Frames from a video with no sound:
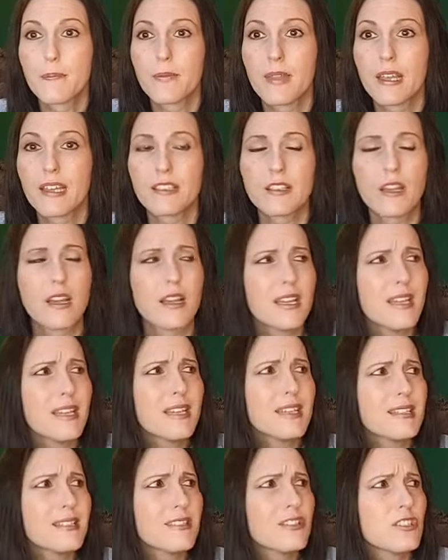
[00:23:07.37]
It
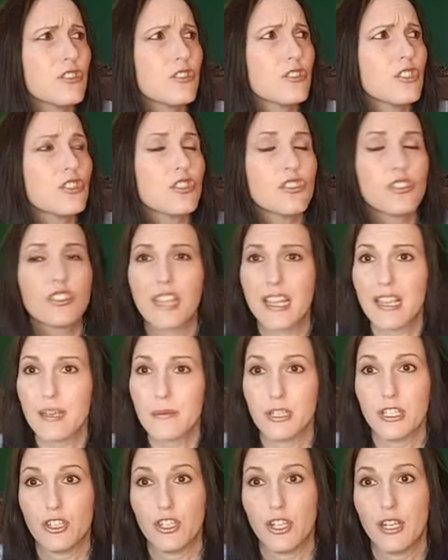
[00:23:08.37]
is just
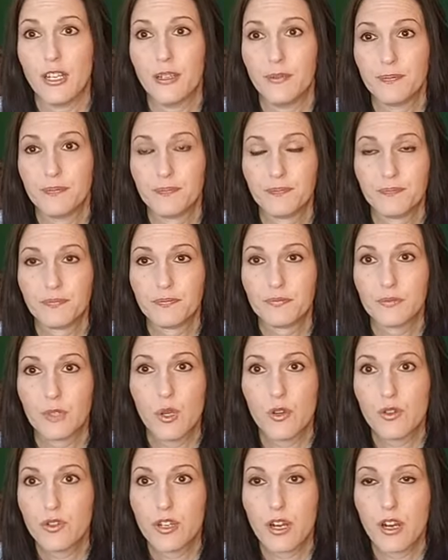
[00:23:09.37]
damaging
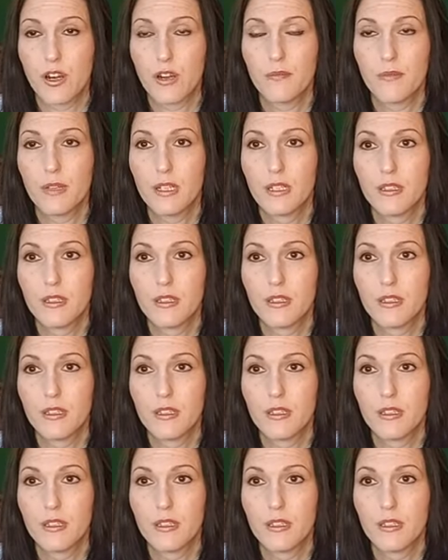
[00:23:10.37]
long term.